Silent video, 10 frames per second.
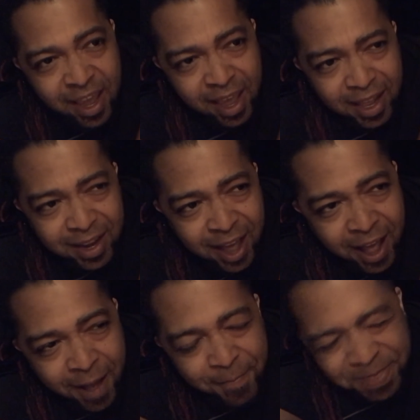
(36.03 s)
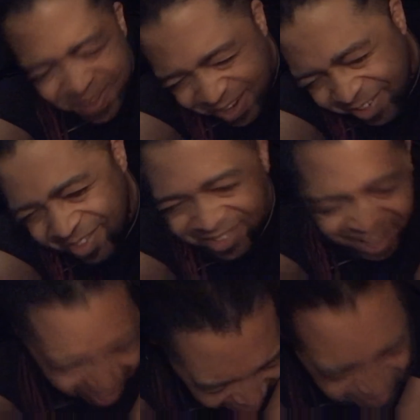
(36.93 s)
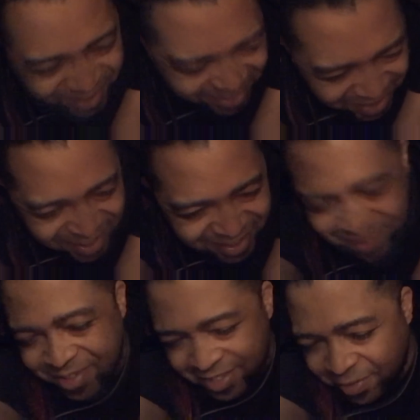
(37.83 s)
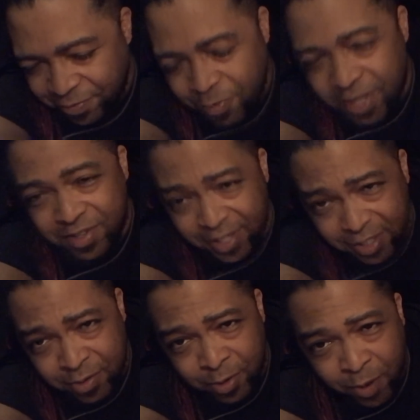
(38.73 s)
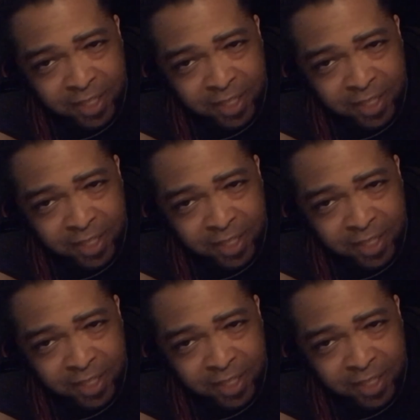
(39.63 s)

And, you know, there's different ways you can do it,